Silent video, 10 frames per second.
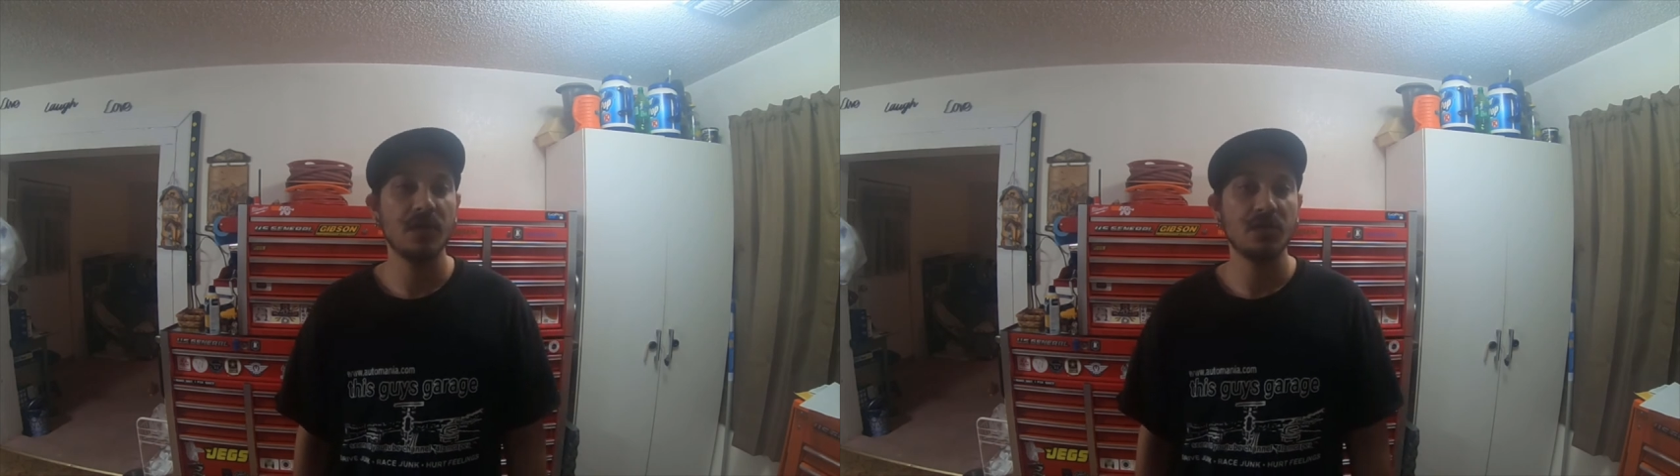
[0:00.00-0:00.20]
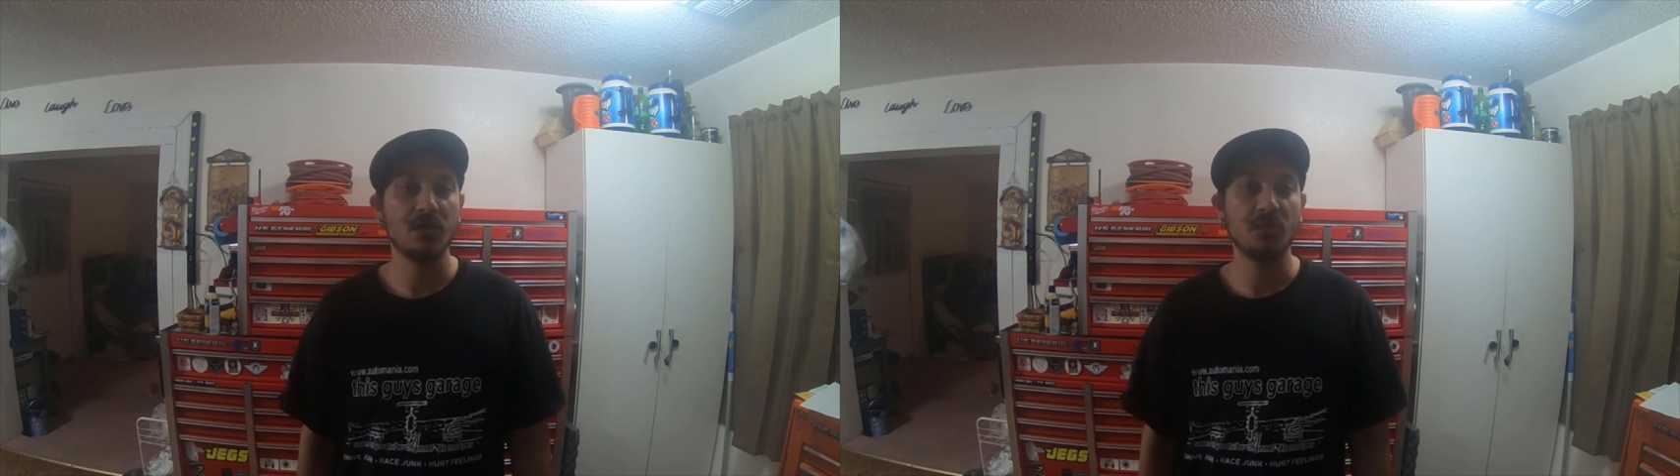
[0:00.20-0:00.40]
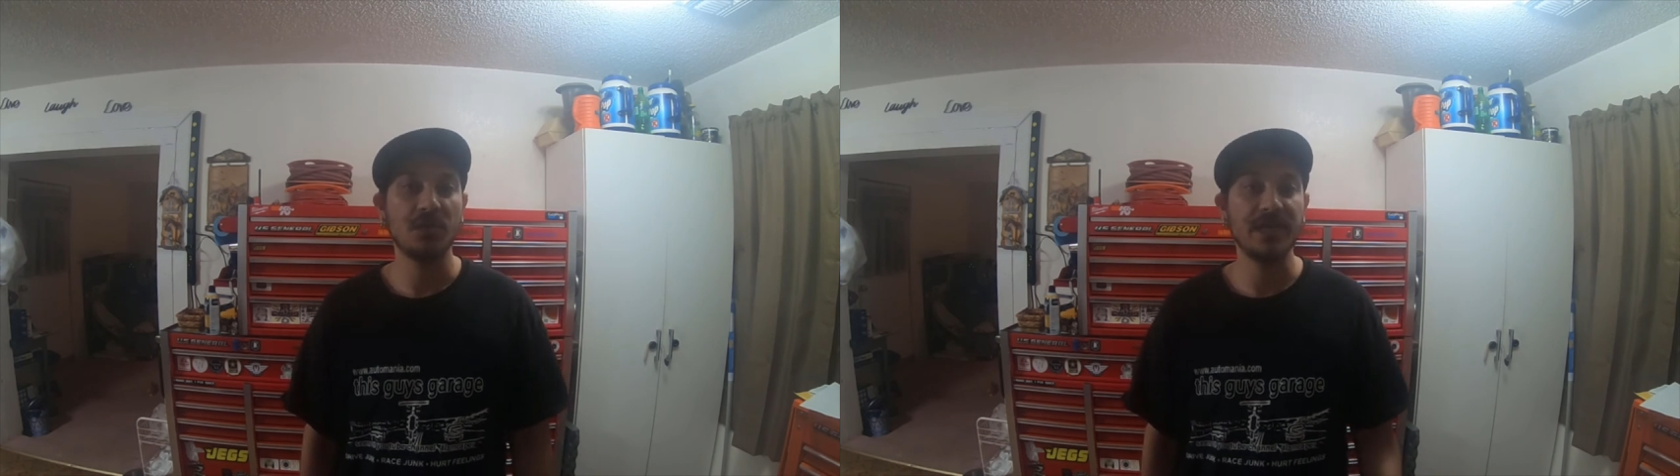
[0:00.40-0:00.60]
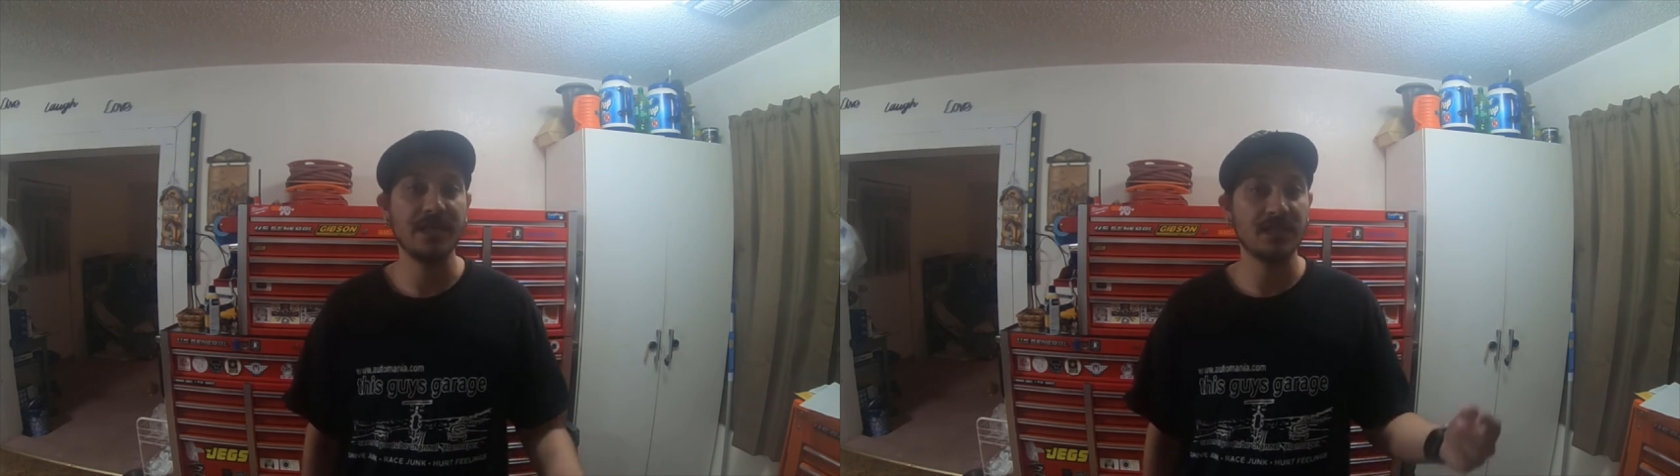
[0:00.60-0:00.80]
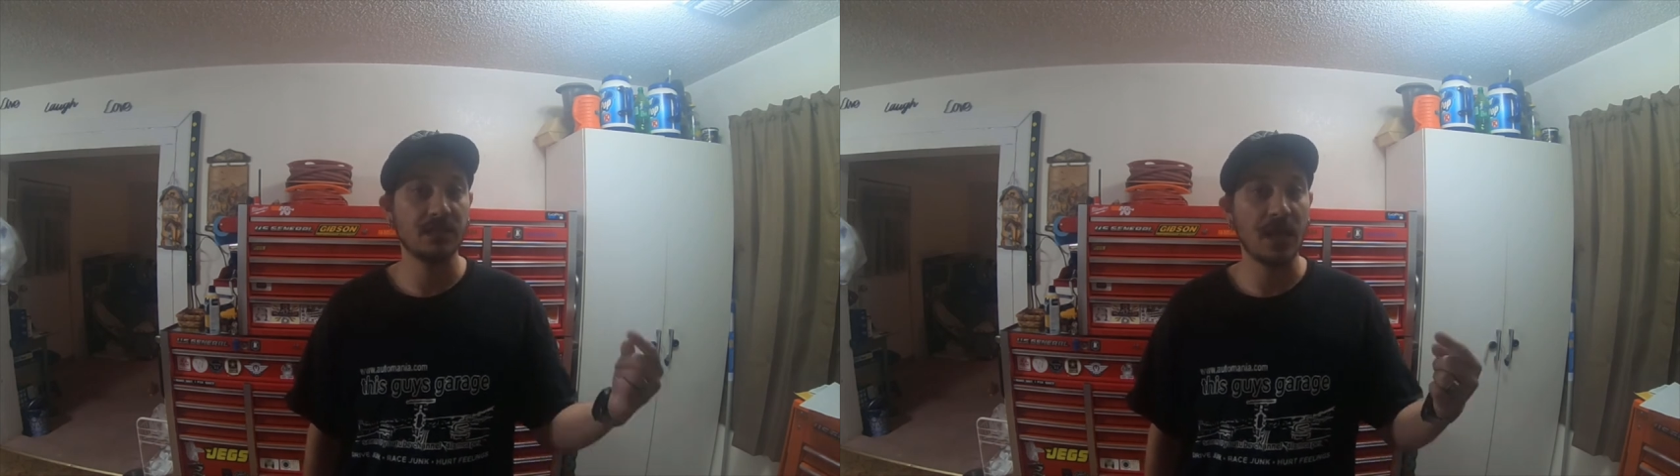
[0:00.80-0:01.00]
so
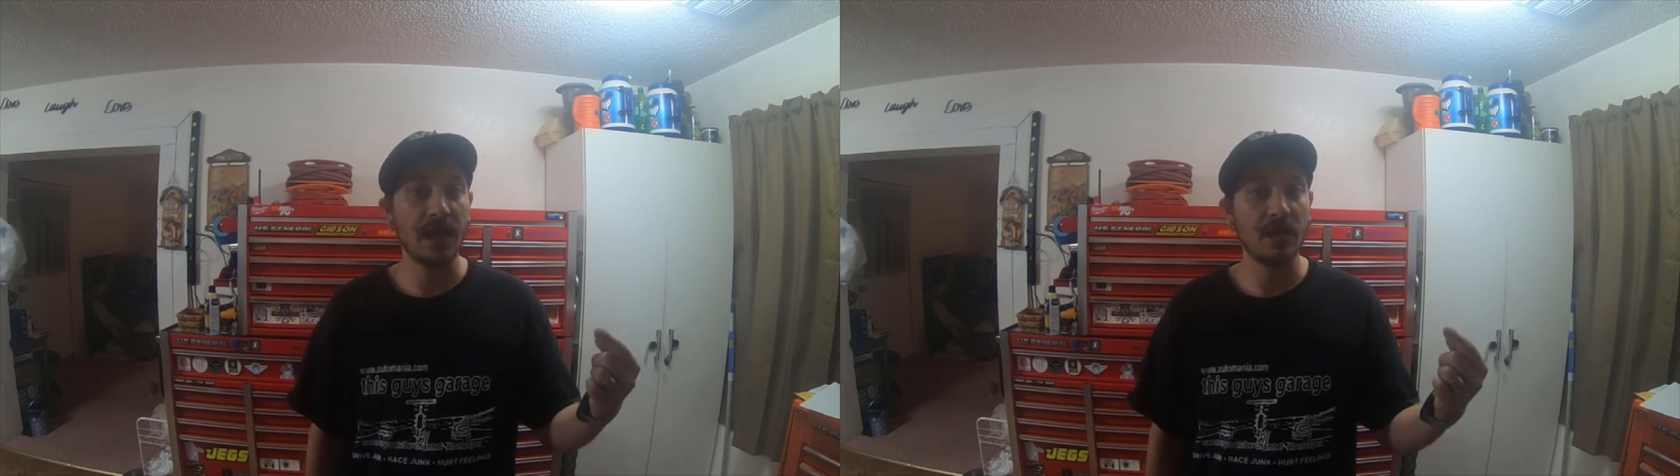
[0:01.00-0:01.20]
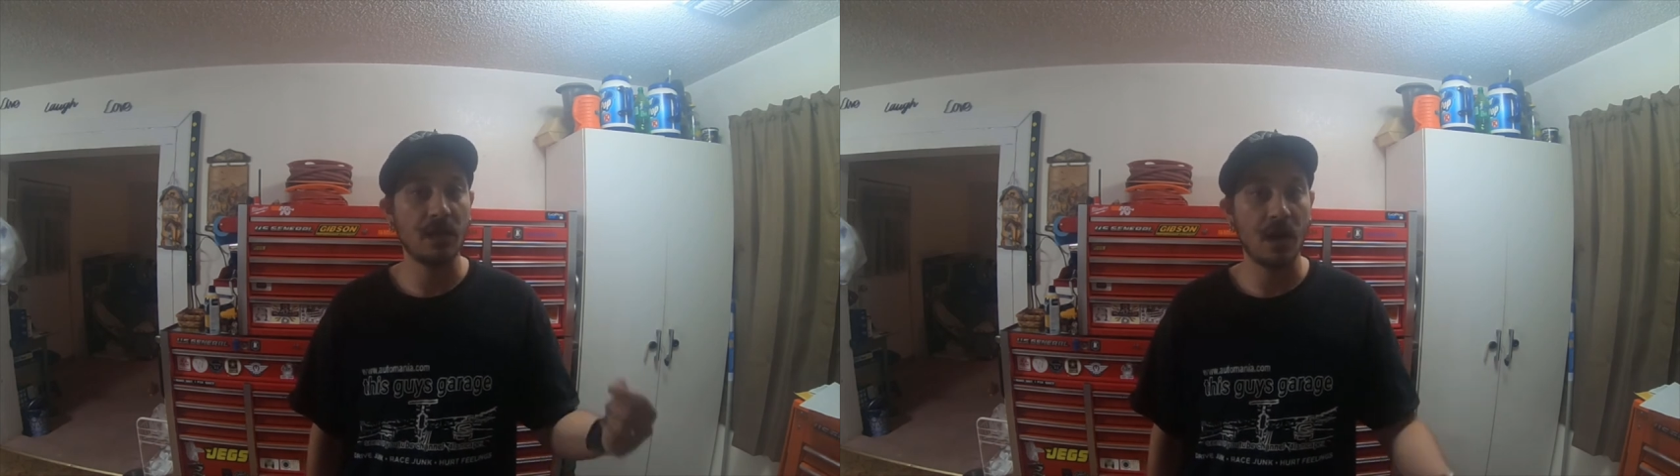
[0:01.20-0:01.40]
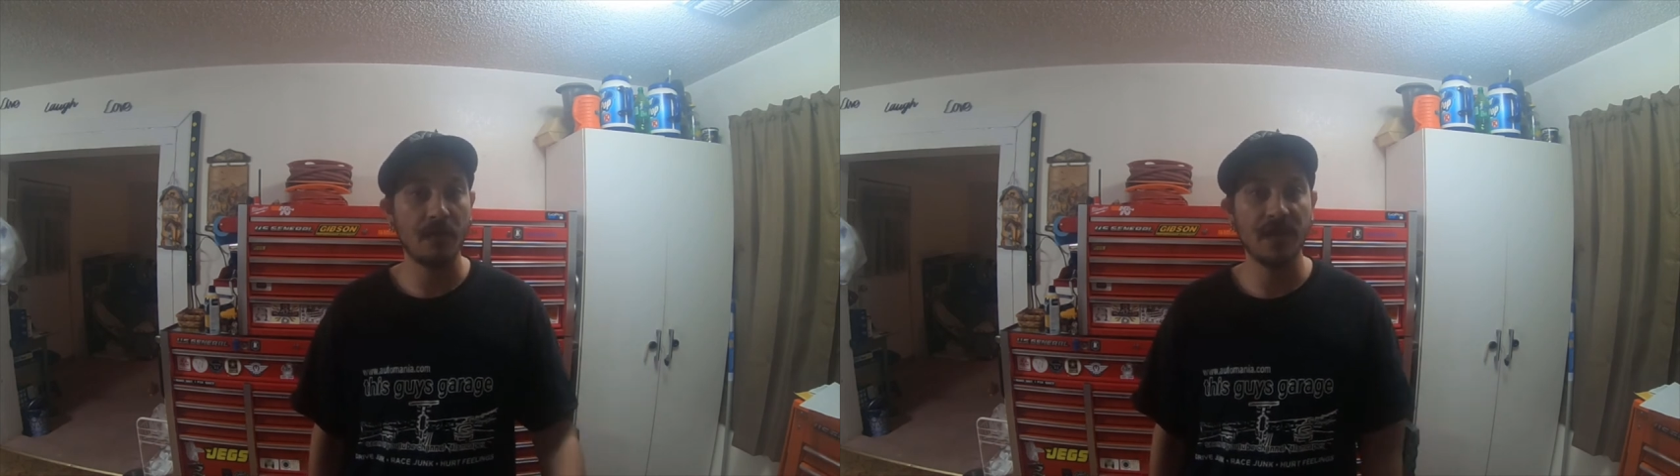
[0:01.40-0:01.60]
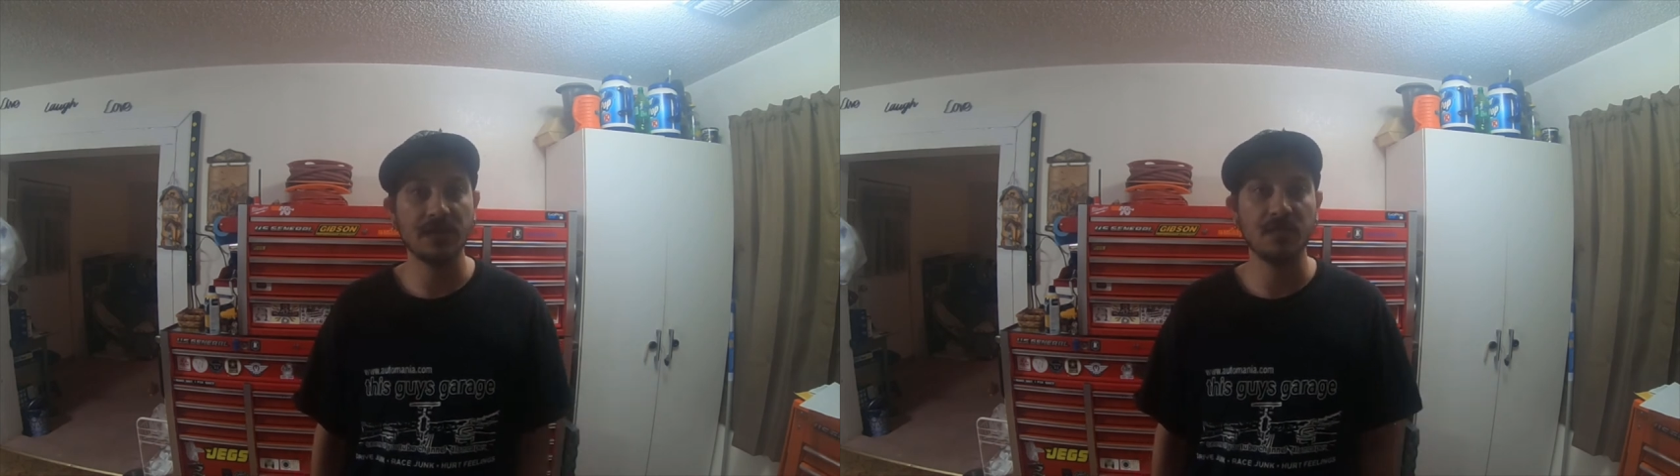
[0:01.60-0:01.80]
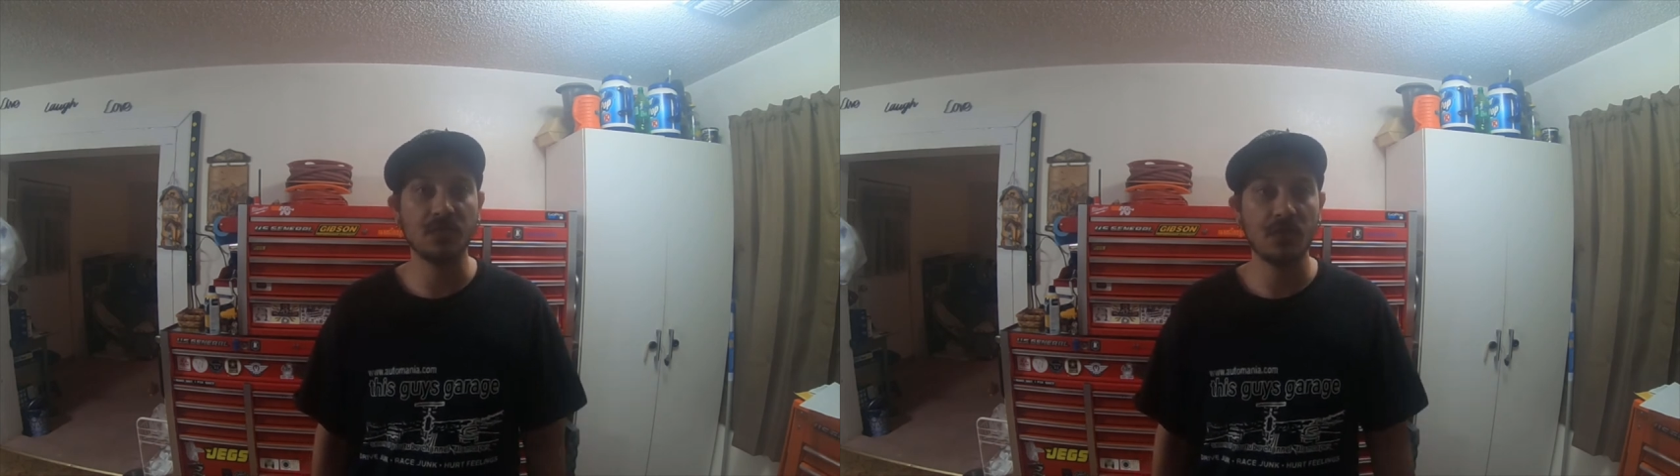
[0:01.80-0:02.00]
please like, comment,
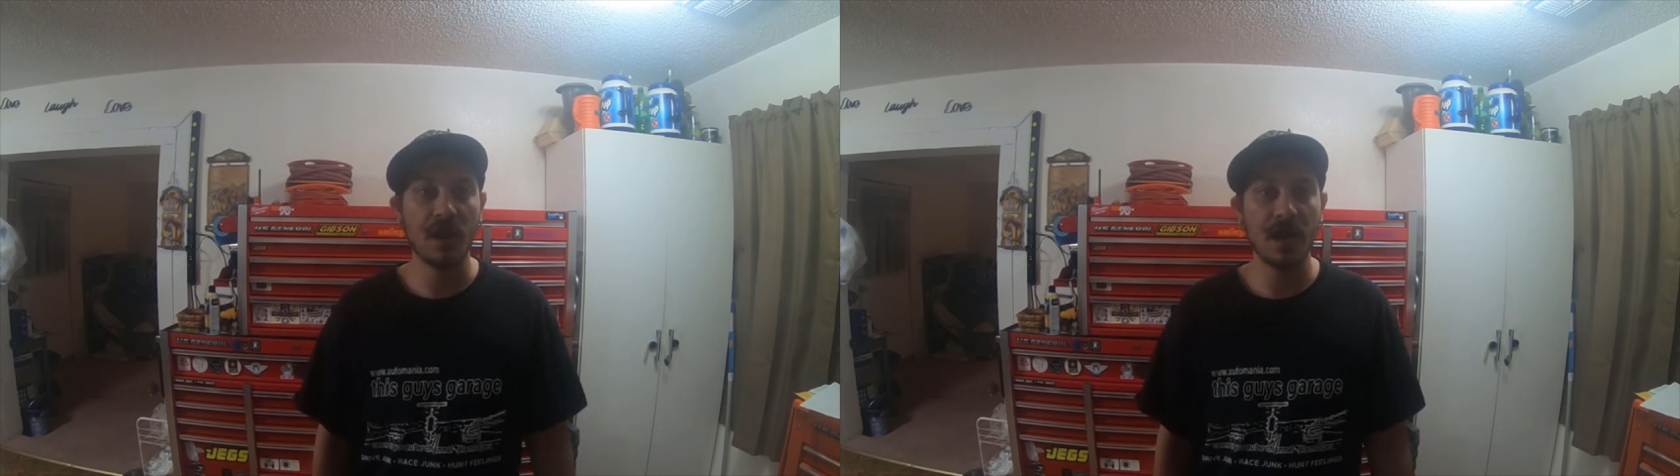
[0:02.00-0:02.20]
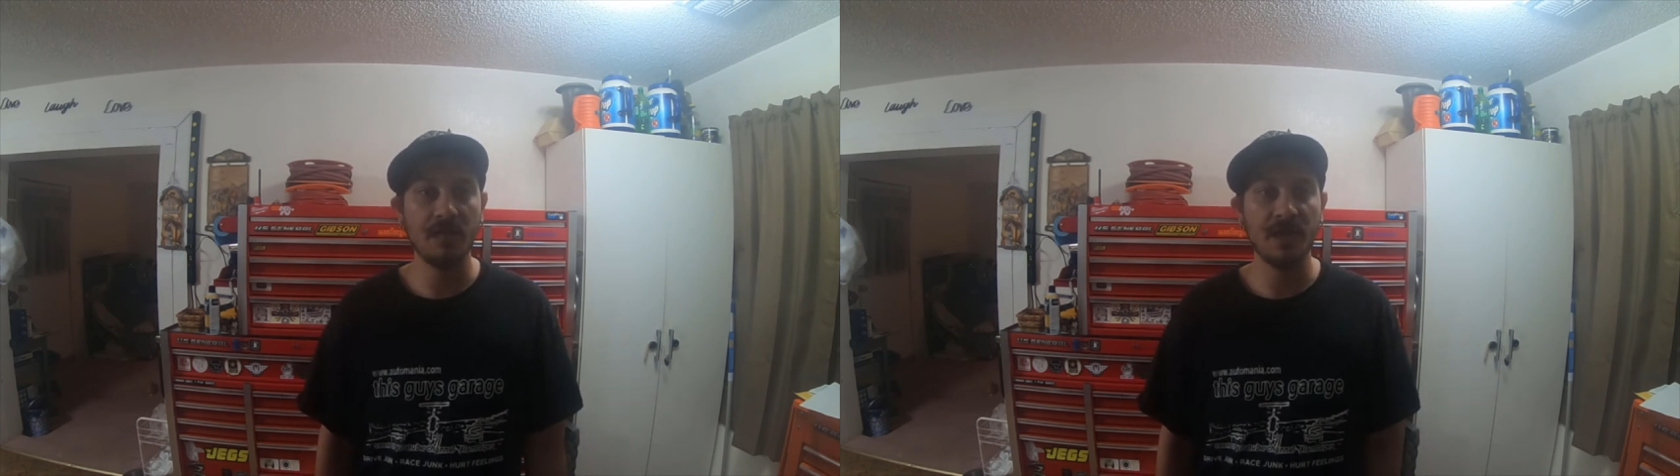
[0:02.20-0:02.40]
subscribe,